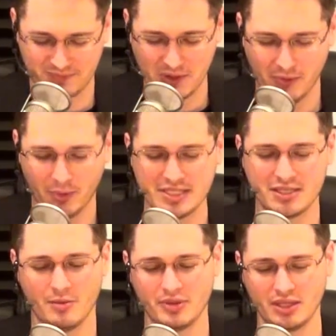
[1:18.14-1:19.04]
when
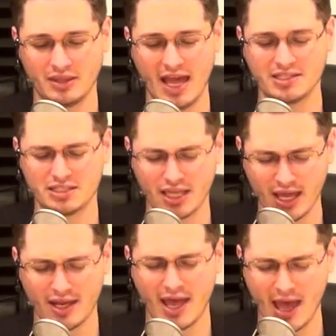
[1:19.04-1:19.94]
something that
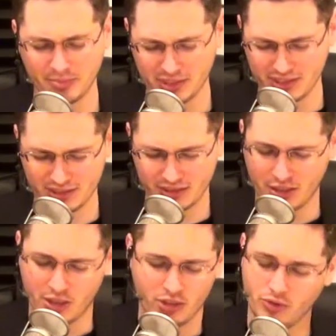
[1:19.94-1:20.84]
sad happens,
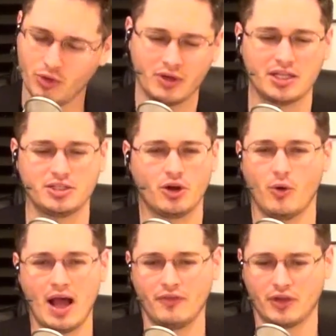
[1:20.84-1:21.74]
you don't get to go
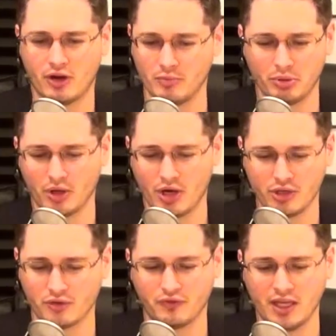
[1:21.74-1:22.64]
out there and put on
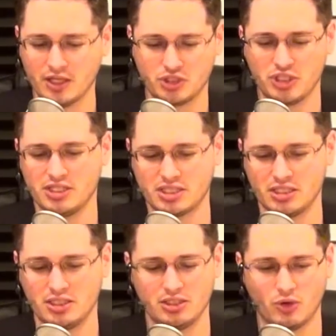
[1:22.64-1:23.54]
your fake,
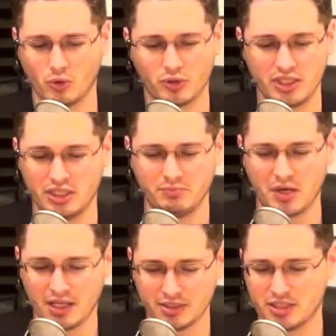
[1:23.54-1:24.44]
cheesy, corny
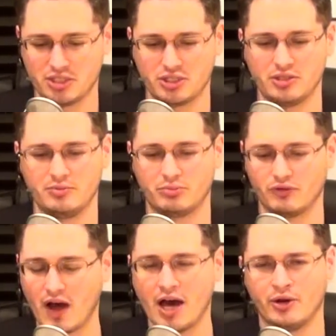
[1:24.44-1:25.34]
politician
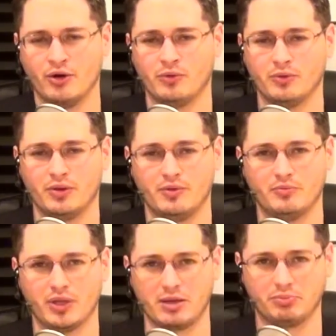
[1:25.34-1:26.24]
bravado and,
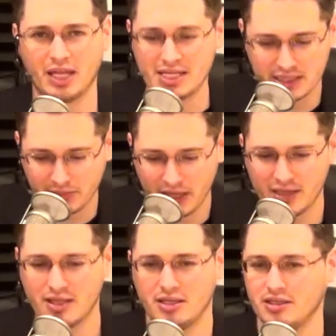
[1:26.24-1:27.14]
and like plastic
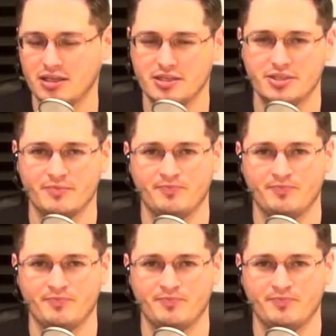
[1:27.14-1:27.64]
man that he is